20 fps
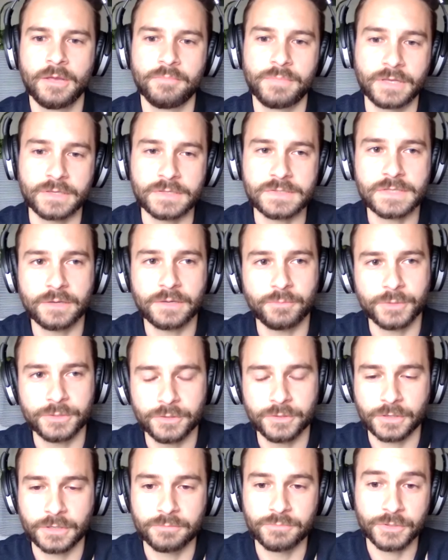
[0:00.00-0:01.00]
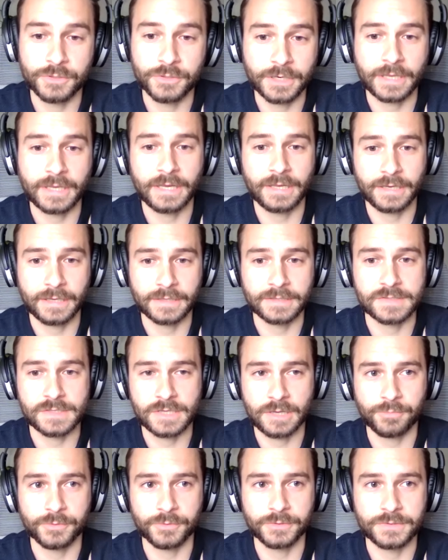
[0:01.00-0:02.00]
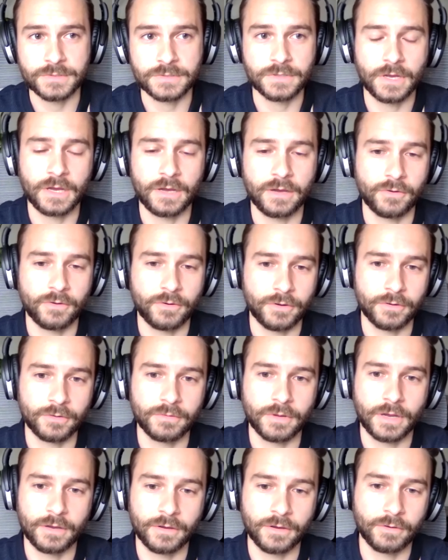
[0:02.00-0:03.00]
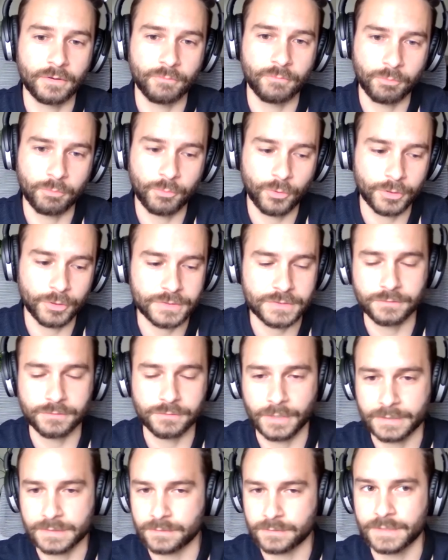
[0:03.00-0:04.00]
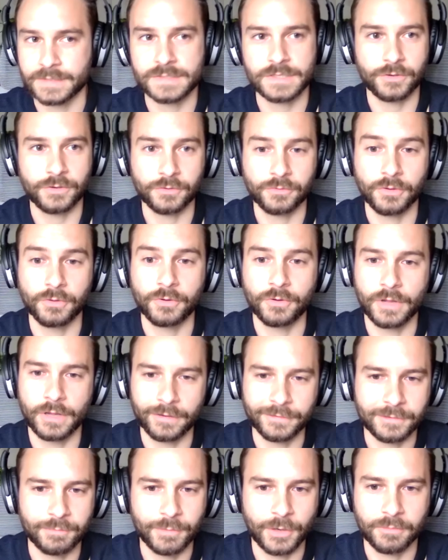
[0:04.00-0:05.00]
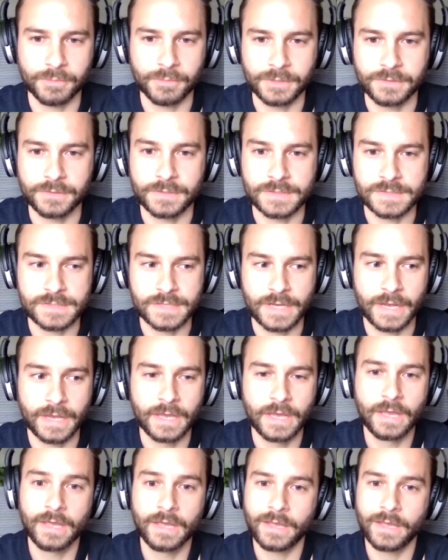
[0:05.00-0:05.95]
Because then when you're communicating a sample or a report to, like, let's say your local health department, you can say,